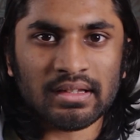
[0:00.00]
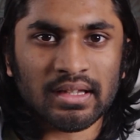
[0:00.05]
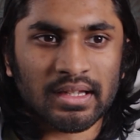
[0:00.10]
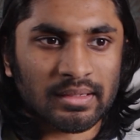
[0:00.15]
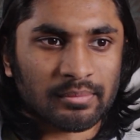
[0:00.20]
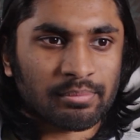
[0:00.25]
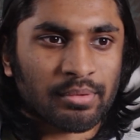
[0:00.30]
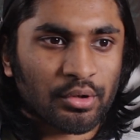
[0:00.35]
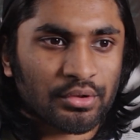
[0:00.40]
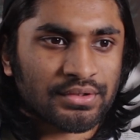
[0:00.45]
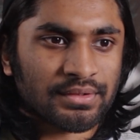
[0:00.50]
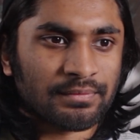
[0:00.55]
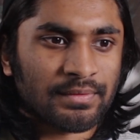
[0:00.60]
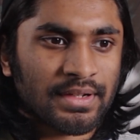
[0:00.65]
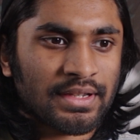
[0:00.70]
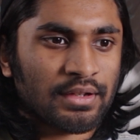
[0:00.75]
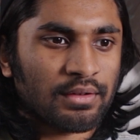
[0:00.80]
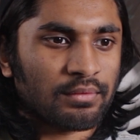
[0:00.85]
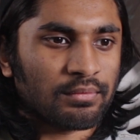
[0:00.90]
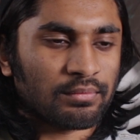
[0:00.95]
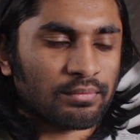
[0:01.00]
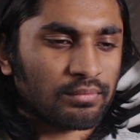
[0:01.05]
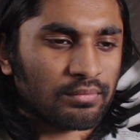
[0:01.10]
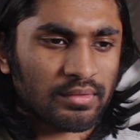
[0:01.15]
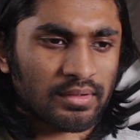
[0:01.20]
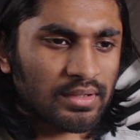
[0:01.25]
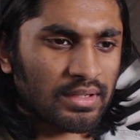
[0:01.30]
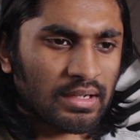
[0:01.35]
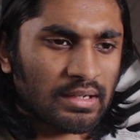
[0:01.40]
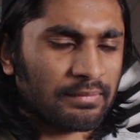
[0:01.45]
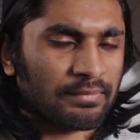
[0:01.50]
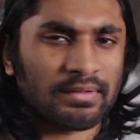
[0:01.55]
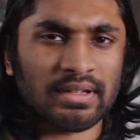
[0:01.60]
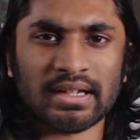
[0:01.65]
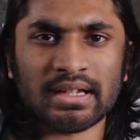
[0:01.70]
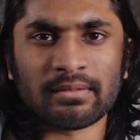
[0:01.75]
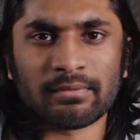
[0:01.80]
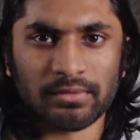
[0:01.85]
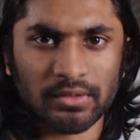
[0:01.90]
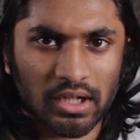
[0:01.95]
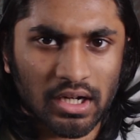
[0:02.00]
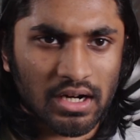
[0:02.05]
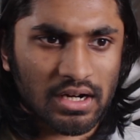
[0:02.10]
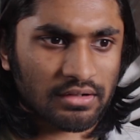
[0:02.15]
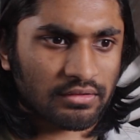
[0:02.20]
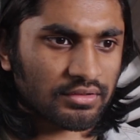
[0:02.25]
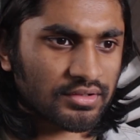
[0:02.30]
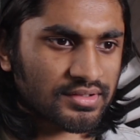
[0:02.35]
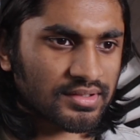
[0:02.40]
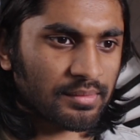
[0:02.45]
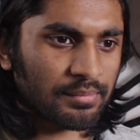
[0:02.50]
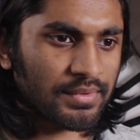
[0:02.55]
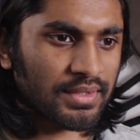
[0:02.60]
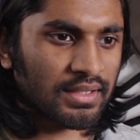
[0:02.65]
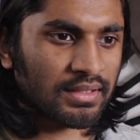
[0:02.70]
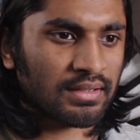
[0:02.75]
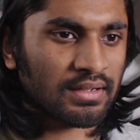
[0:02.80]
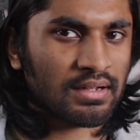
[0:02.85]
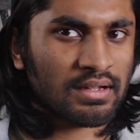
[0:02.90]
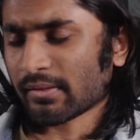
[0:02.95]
like, post a video of, like, a vlog or something.